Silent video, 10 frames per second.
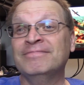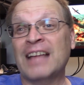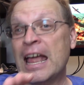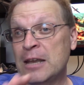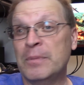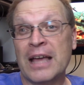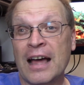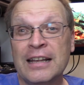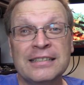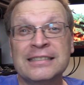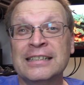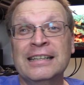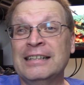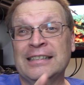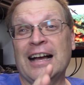And to be honest,
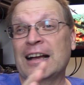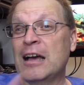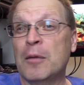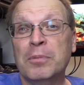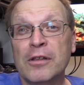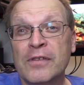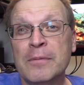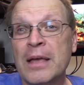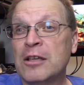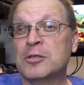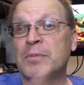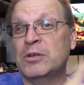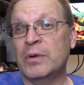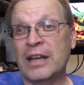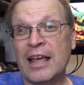a couple of emails
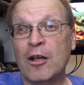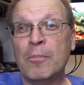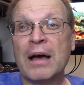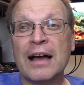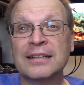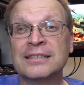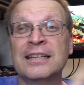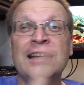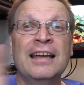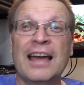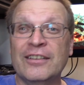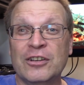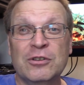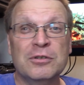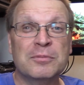between Elbox and the
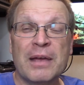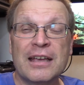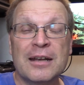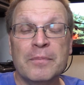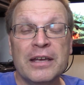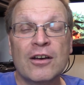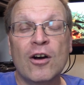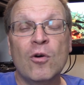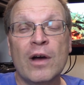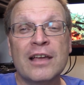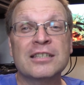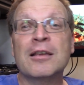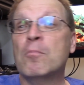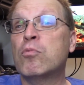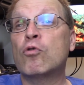dudes making
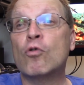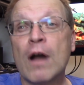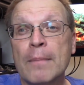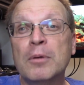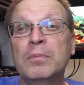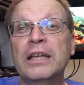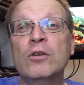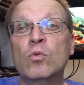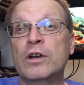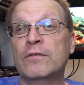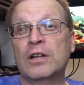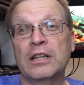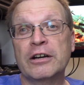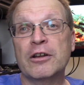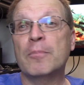AmigaOS probably would have
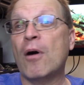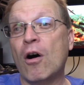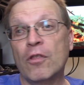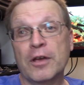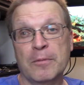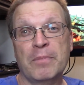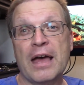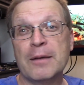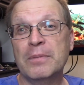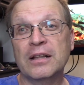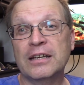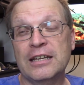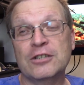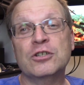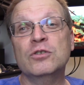cleared up all the compatibility
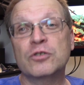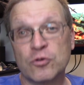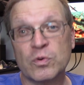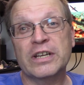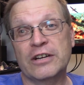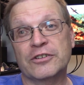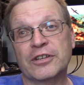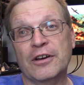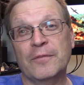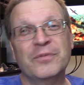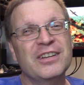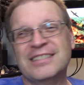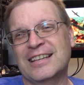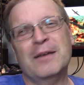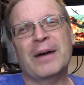issues 3 years ago.
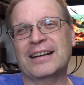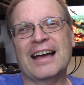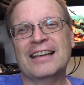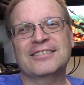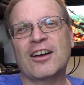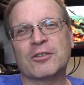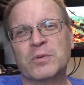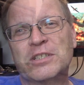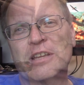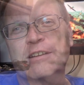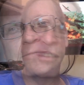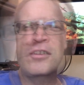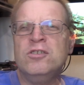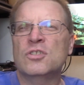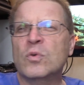Just come on, guys, talk to other.
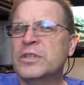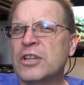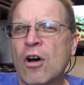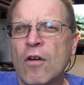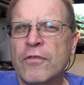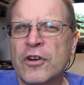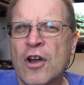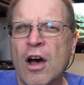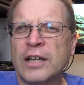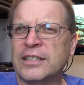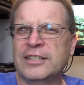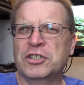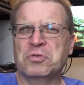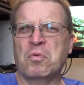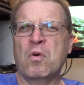So is it all for naught? It
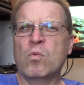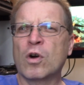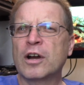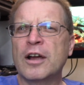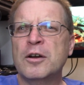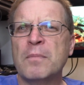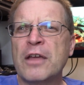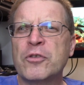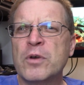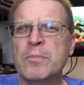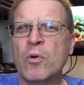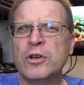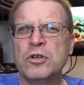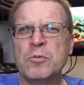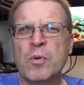just won't work under my
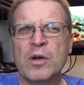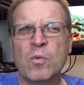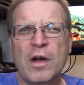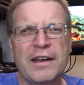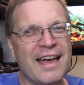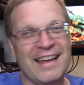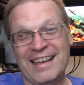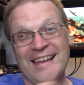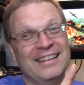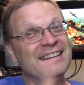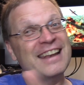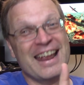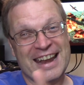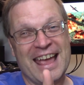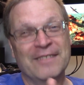3.2.1?
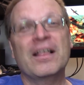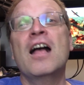Nay.